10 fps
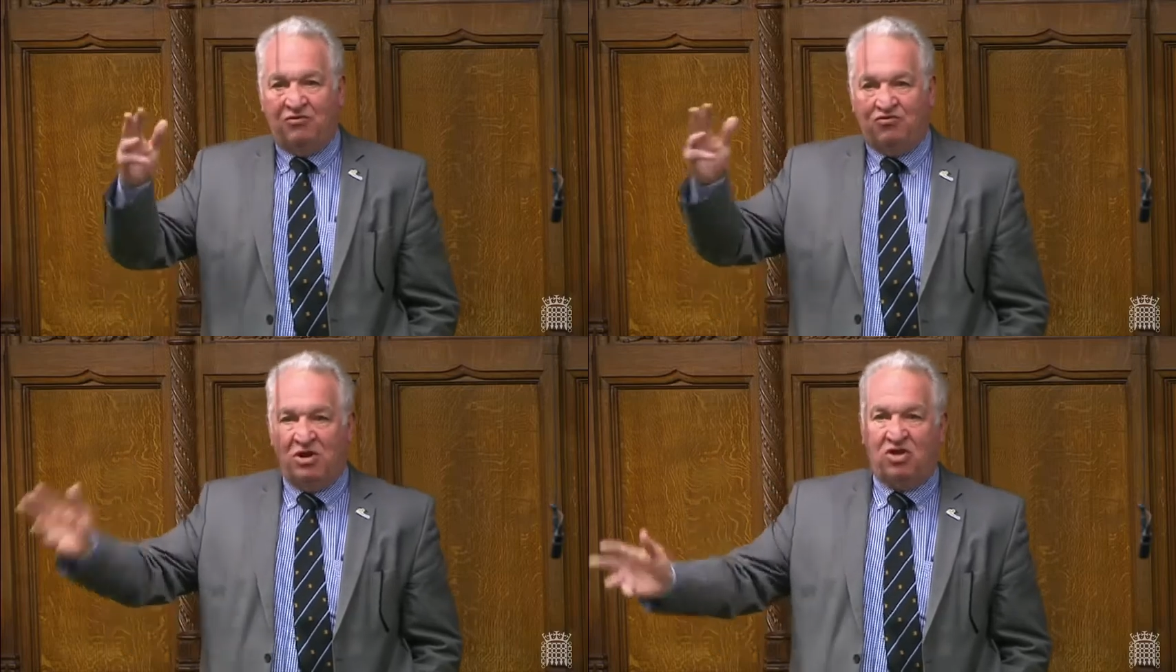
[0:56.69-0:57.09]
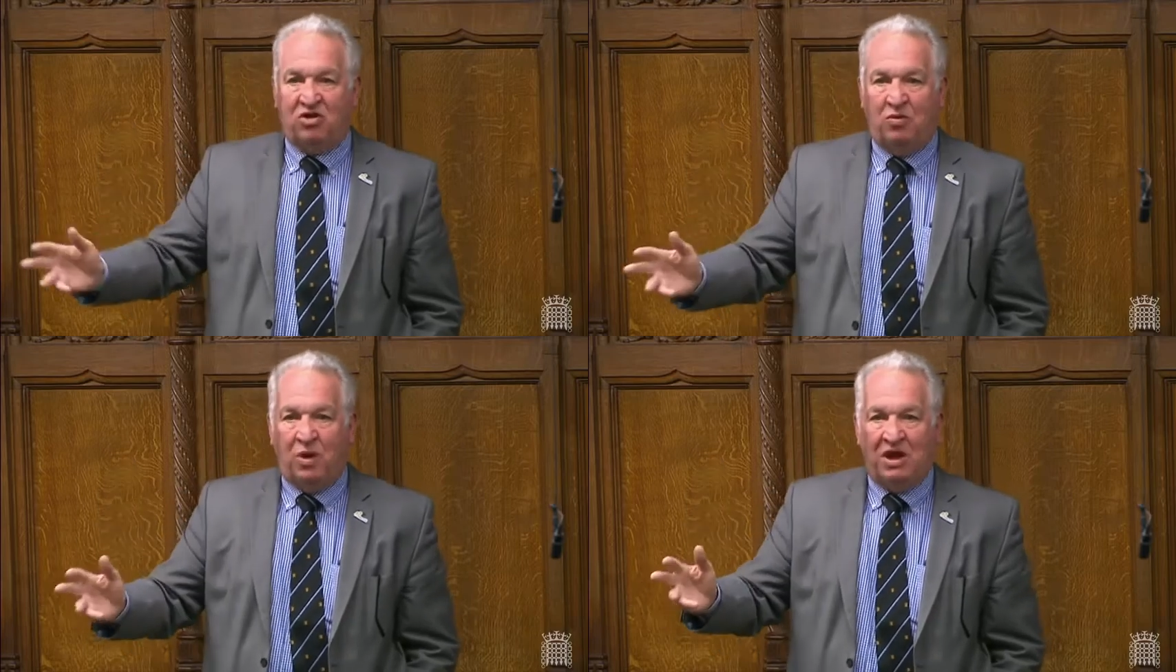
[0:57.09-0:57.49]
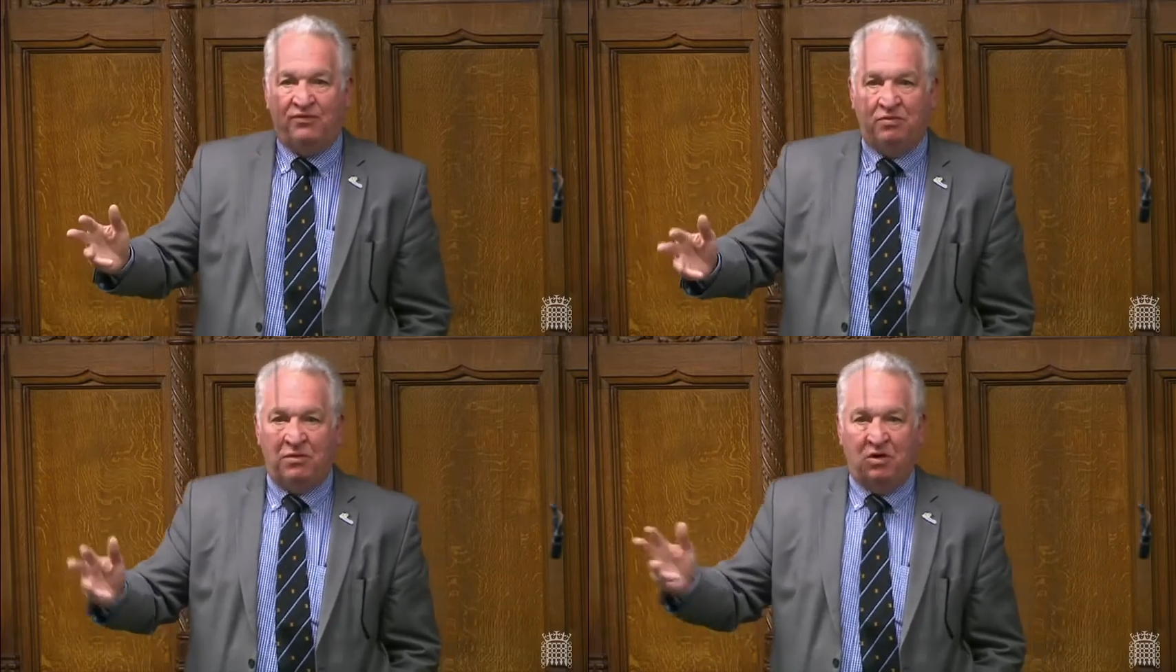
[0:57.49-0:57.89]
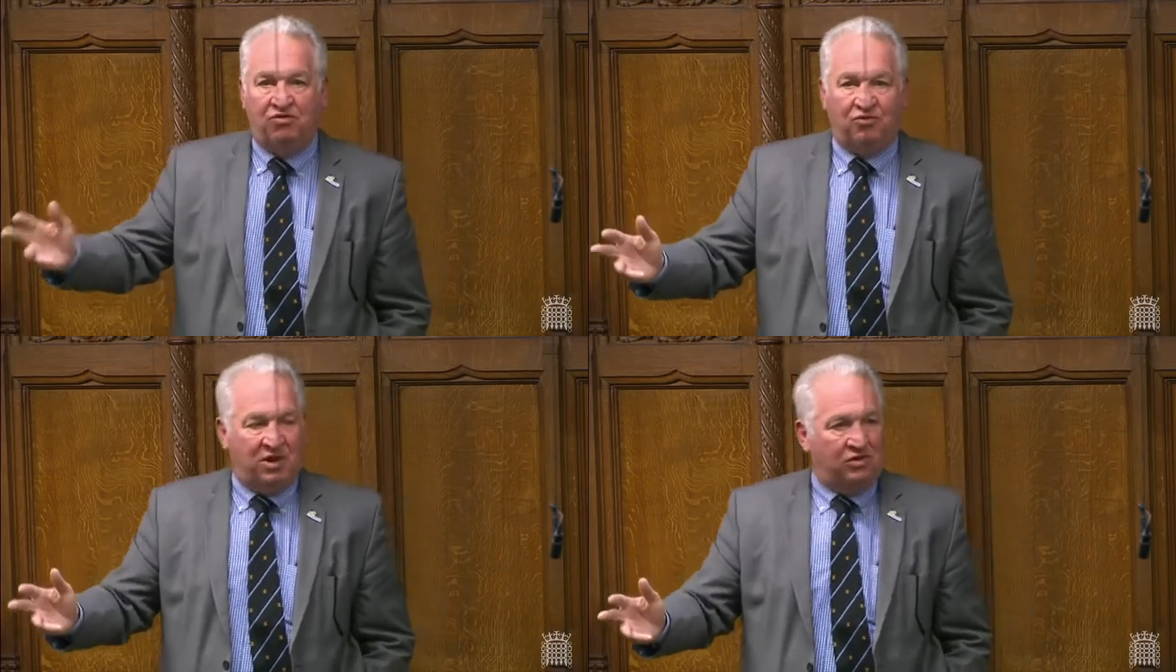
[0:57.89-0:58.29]
that risk away from
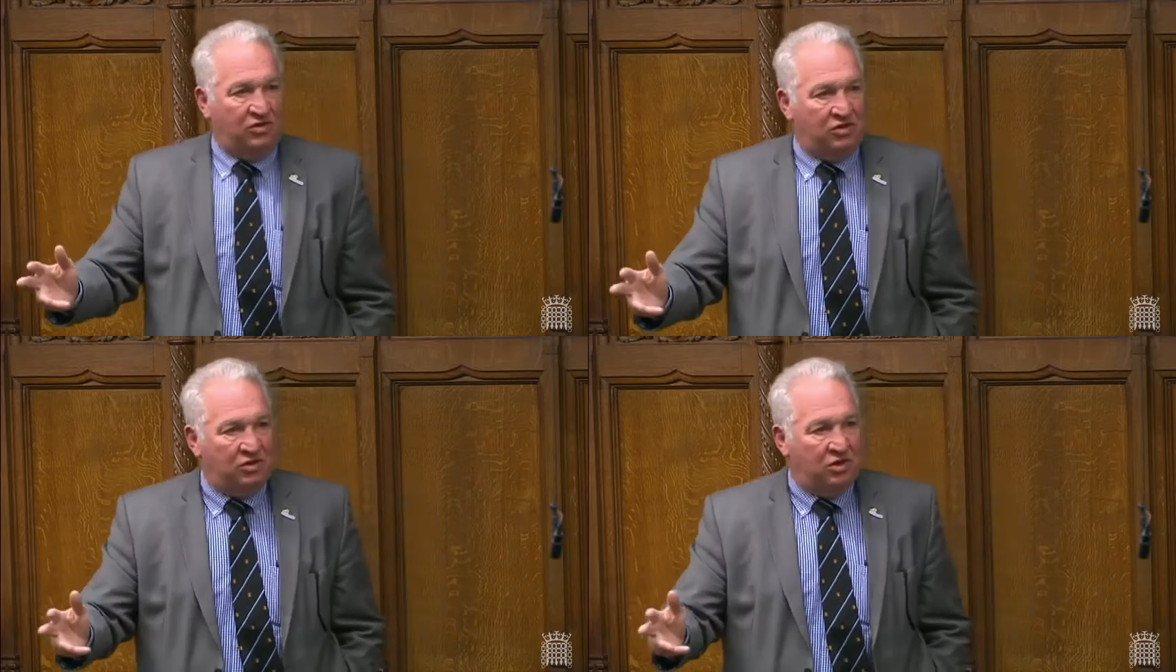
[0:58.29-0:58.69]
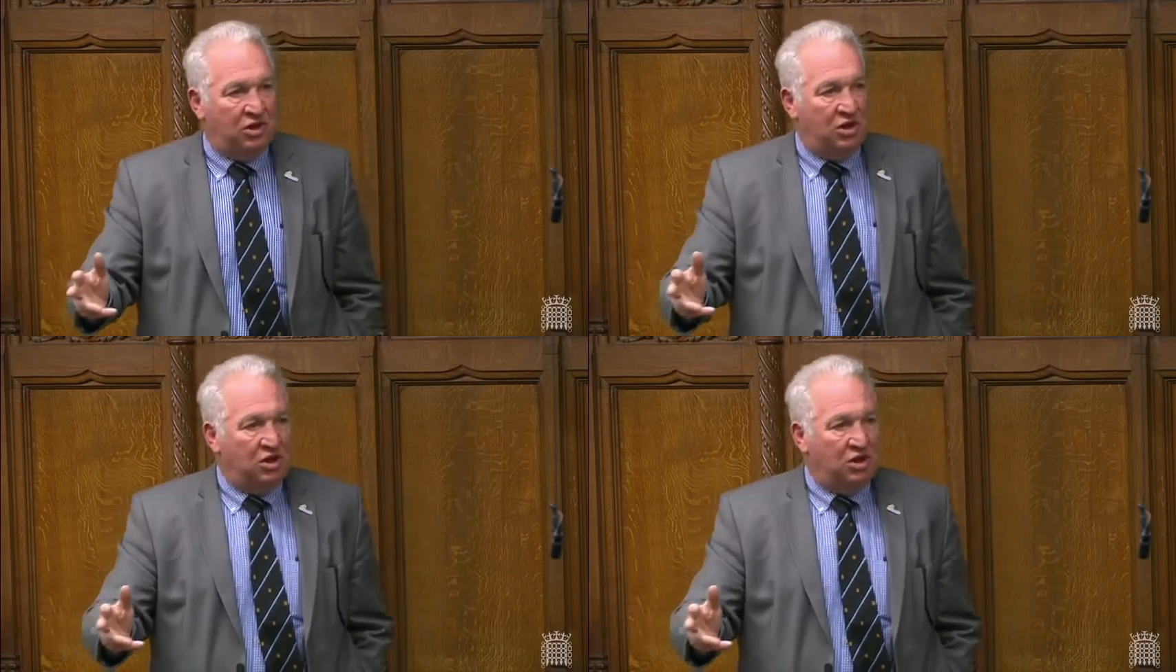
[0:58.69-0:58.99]
motorists